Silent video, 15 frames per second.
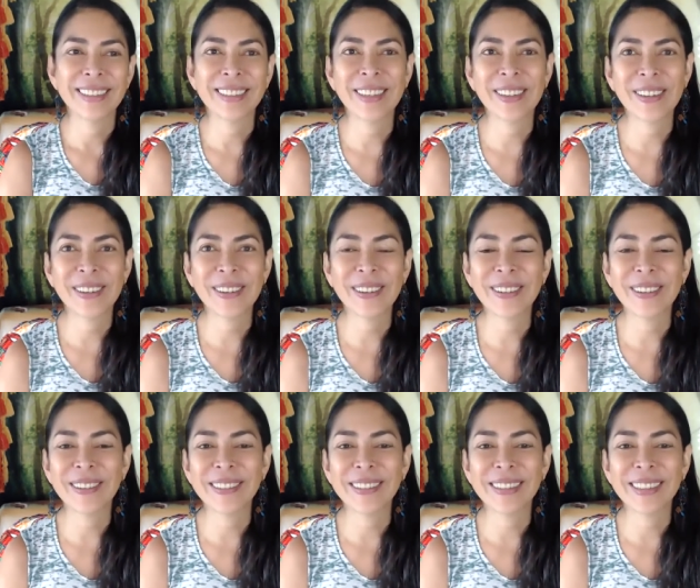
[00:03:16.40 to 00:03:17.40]

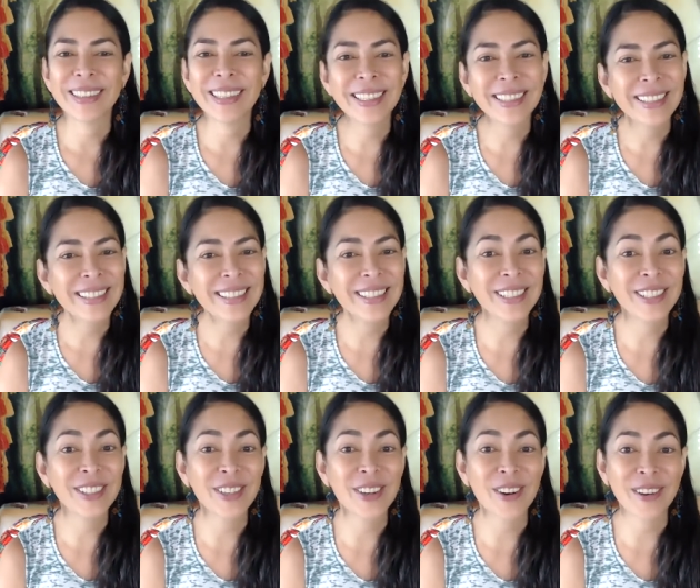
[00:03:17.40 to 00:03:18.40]
So this
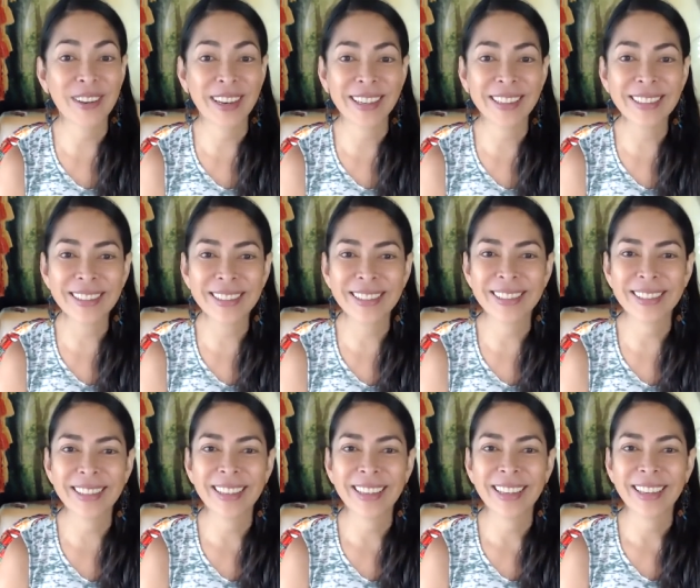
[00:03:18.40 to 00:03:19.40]
is showing us
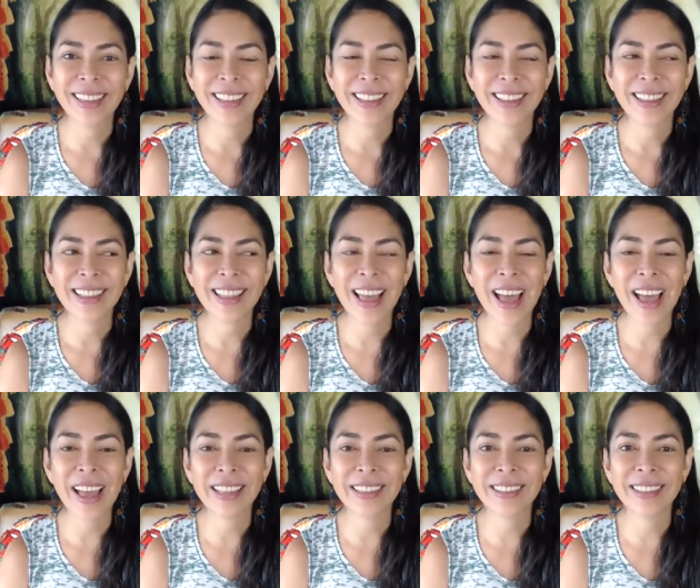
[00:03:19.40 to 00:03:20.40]

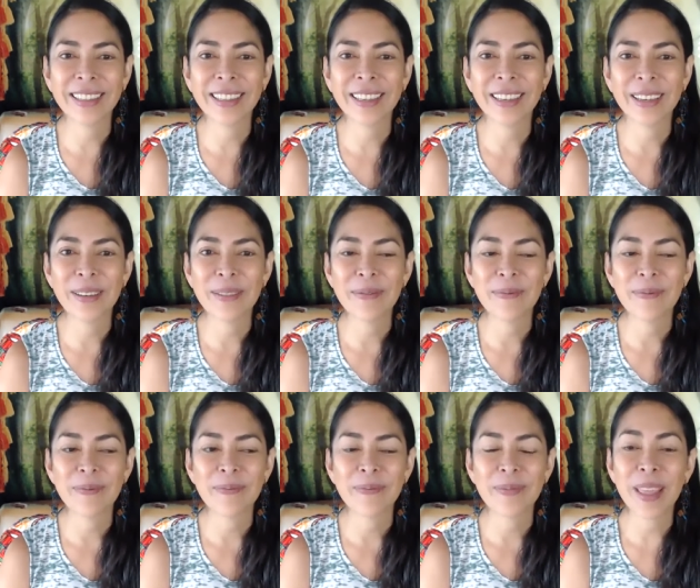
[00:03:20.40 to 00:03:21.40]
that
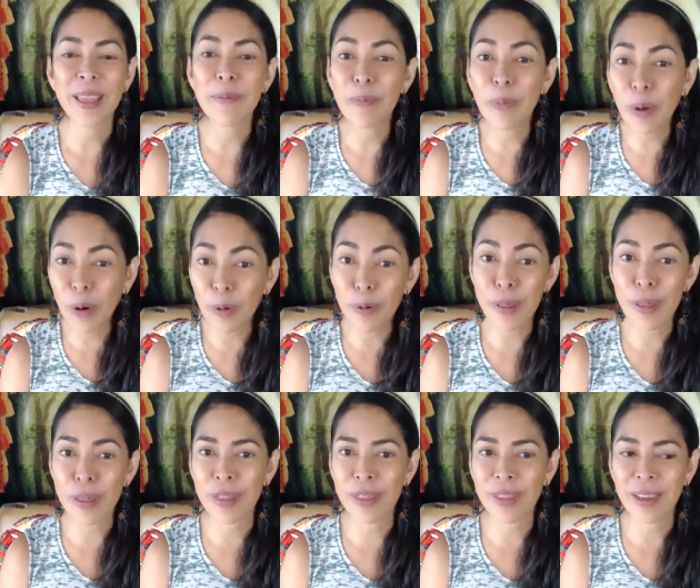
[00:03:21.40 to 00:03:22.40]
they both
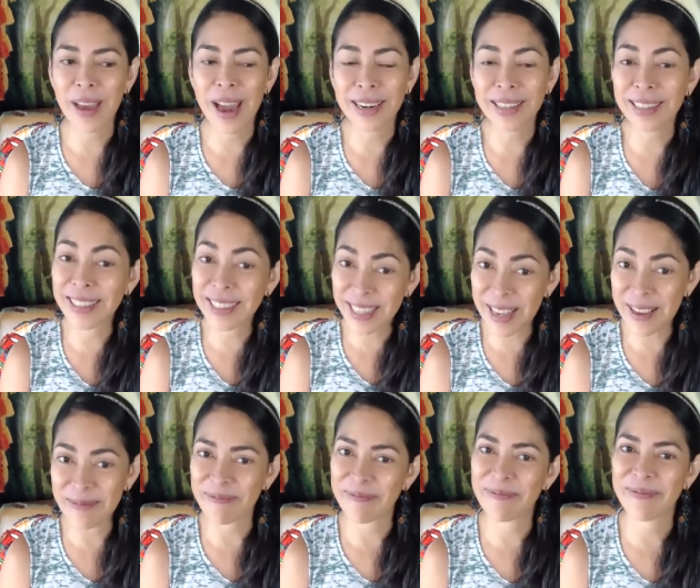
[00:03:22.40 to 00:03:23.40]
are the
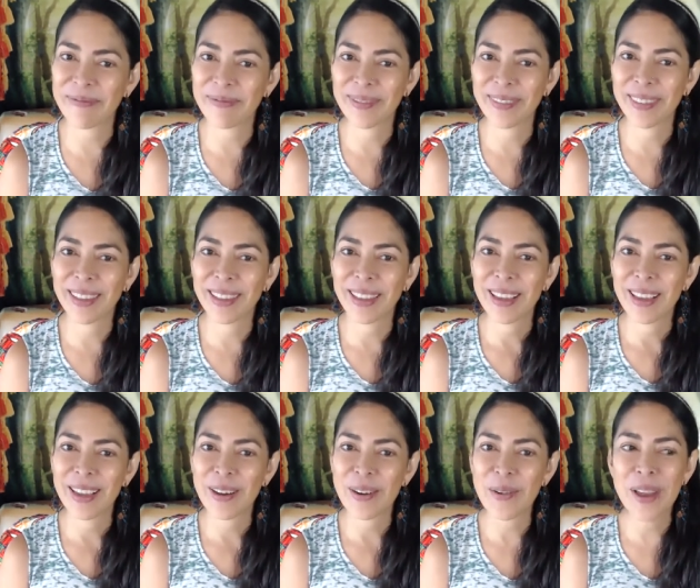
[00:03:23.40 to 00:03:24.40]
same.
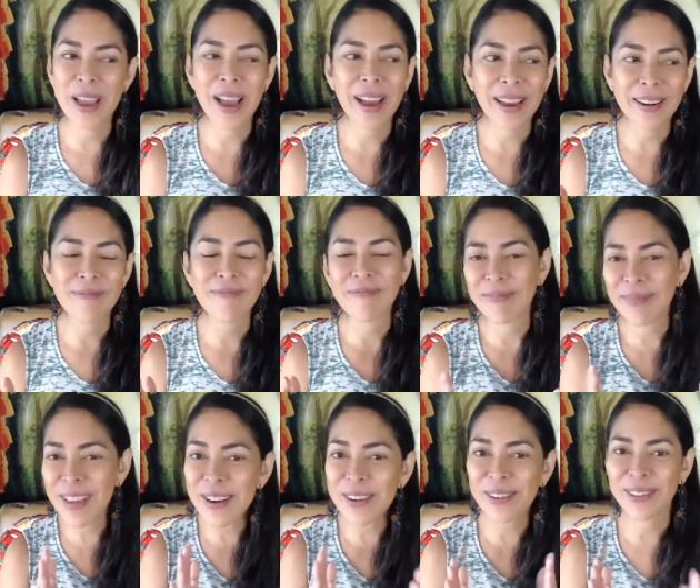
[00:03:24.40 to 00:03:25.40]
We are
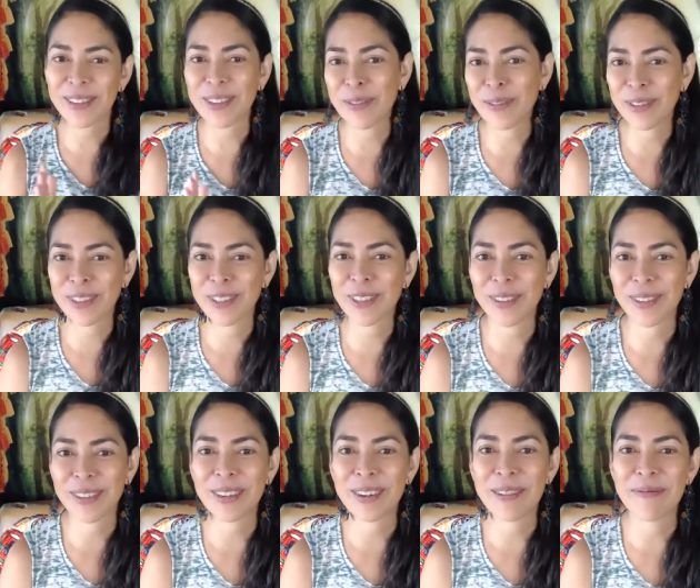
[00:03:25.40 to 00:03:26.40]
mirrors of each
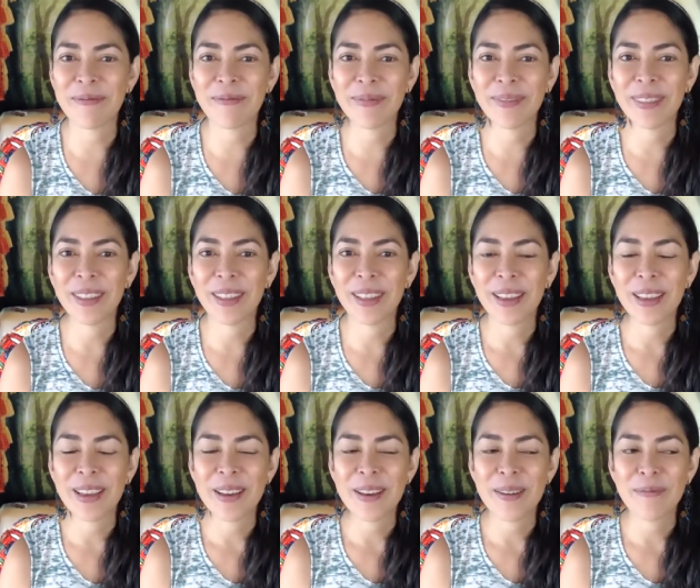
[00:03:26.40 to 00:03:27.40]
other.
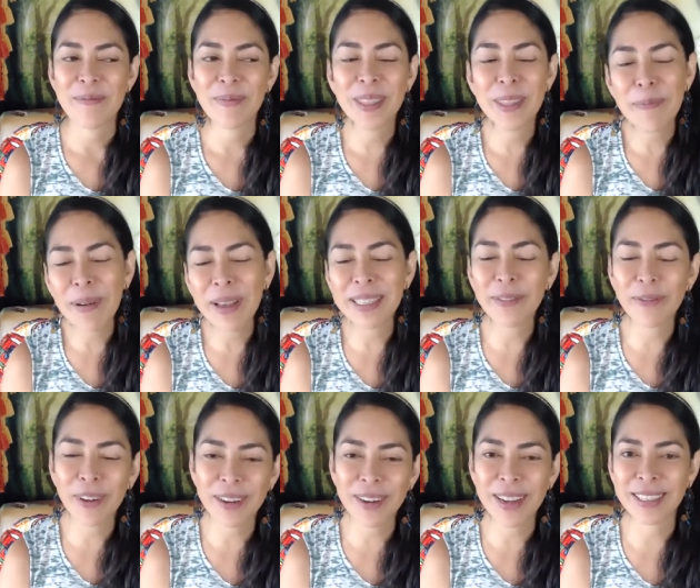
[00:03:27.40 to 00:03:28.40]
But the passive
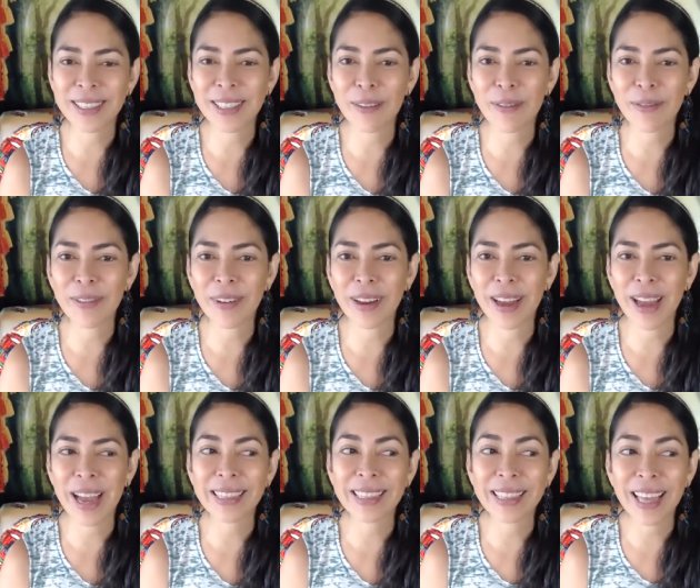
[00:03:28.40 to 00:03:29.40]
aggressive
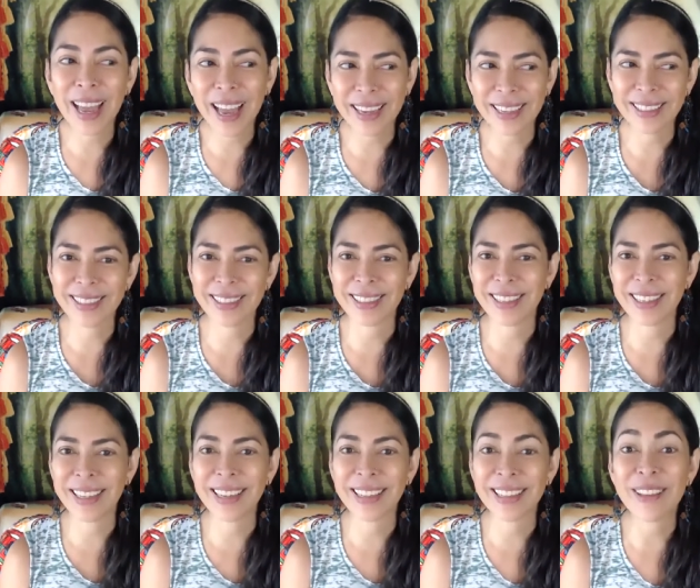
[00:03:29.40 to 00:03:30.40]
attacks
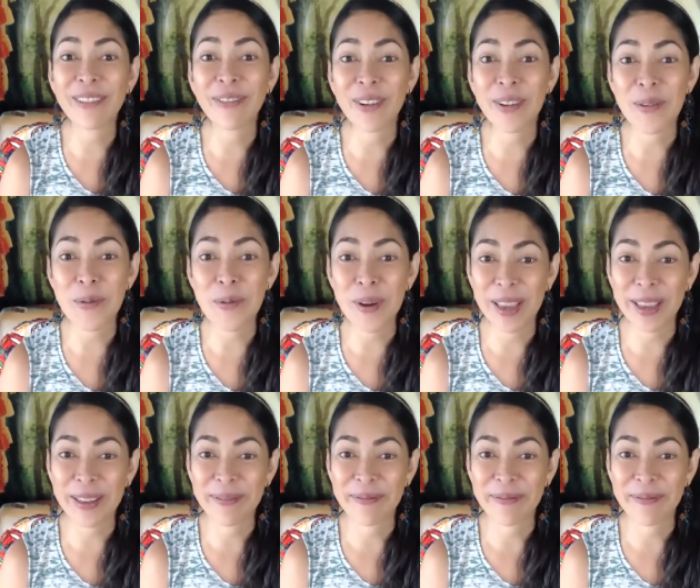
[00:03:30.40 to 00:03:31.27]
in a different way.